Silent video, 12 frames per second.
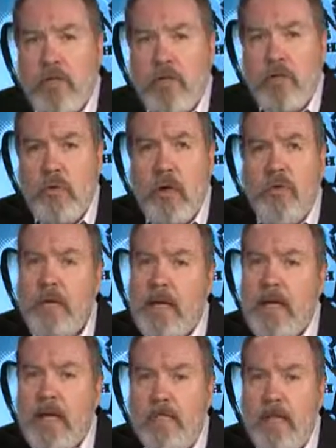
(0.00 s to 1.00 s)
to what the
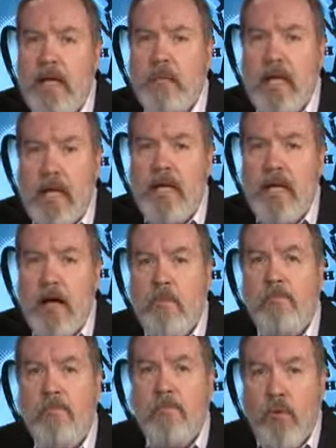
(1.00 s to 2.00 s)
median family income
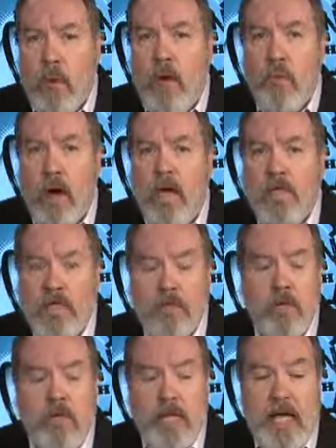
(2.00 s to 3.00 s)
of 4 was in
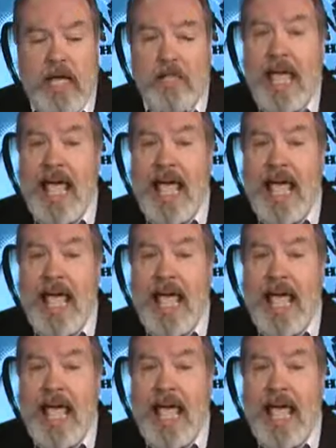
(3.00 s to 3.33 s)
those days.